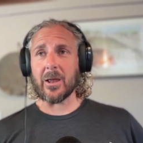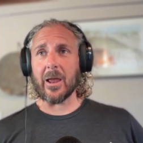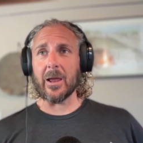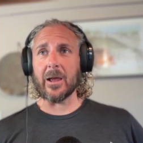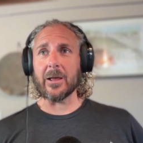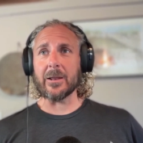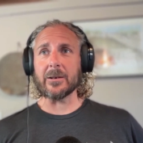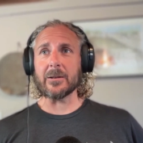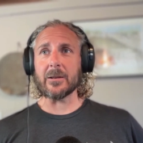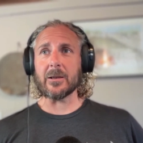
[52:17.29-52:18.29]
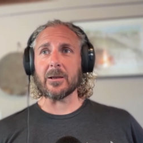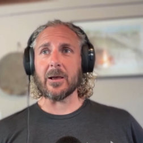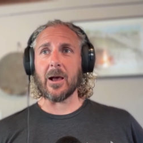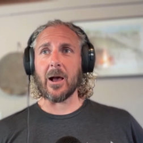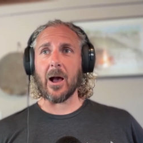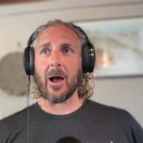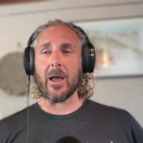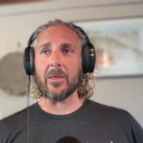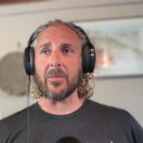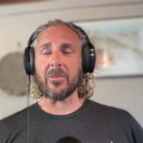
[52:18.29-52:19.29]
And
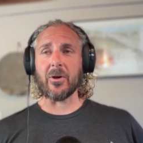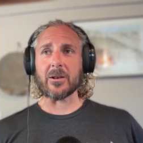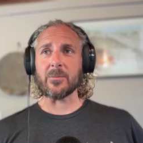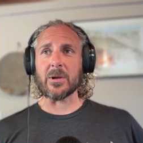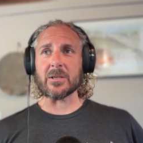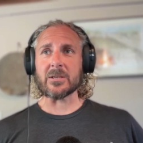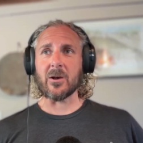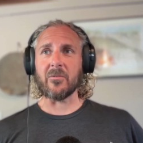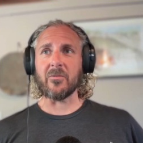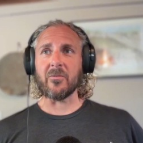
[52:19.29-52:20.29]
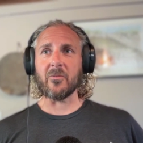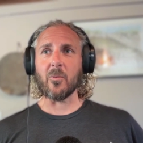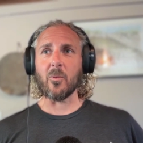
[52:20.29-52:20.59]
I thought to myself,